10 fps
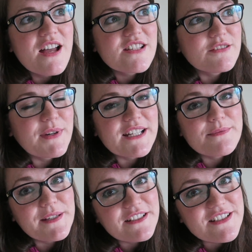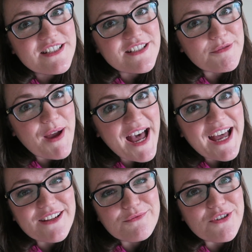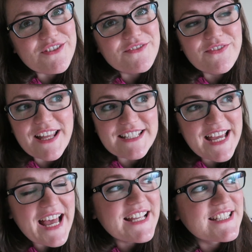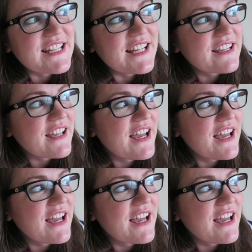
So my experience in Japan was fantastic,